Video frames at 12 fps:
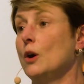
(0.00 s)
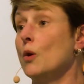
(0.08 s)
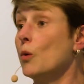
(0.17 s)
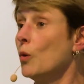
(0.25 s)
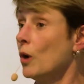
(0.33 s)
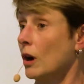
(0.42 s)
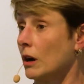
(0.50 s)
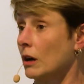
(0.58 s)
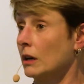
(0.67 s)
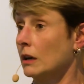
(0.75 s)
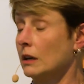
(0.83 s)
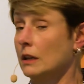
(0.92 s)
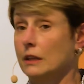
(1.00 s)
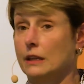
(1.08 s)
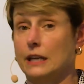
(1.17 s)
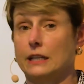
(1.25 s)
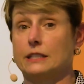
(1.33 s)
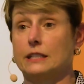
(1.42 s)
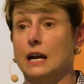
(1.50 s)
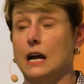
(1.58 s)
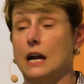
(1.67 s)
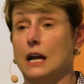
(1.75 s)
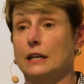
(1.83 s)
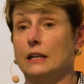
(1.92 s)
Or they
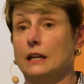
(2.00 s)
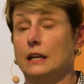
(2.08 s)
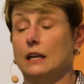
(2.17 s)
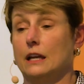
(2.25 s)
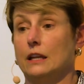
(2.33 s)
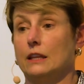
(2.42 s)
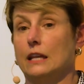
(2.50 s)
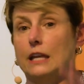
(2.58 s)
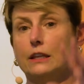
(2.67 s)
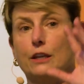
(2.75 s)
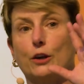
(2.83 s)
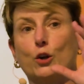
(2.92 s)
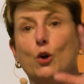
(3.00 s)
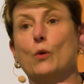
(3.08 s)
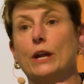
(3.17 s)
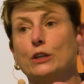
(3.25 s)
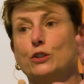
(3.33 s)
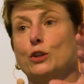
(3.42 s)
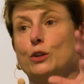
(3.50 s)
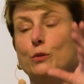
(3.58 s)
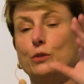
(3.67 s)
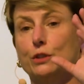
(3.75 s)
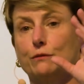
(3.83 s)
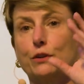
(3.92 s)
decide, that they're going to
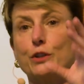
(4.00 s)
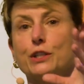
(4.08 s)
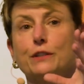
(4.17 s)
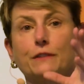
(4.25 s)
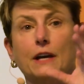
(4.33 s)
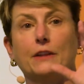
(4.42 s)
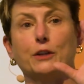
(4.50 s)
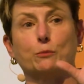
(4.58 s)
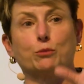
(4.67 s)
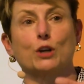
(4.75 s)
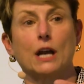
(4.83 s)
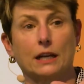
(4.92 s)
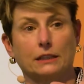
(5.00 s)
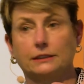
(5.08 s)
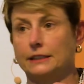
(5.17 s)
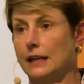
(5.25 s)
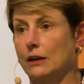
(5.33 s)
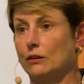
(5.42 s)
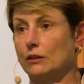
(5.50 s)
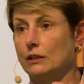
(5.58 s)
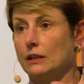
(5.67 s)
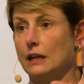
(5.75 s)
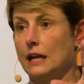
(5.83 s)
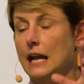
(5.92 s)
diversify their product now.
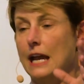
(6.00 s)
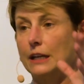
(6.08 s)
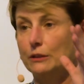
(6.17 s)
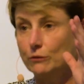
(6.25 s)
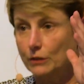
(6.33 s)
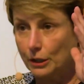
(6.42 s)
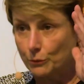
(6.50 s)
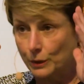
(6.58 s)
And in, in